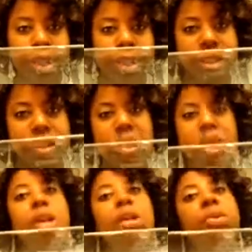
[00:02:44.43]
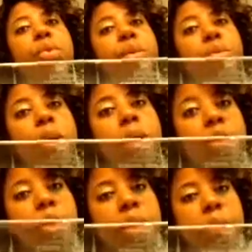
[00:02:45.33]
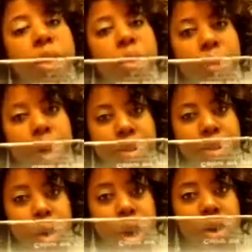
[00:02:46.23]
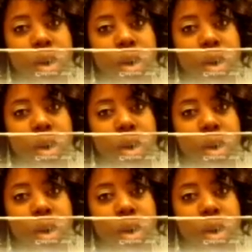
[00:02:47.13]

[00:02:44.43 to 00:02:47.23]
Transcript: choices. So I really recommend you go out to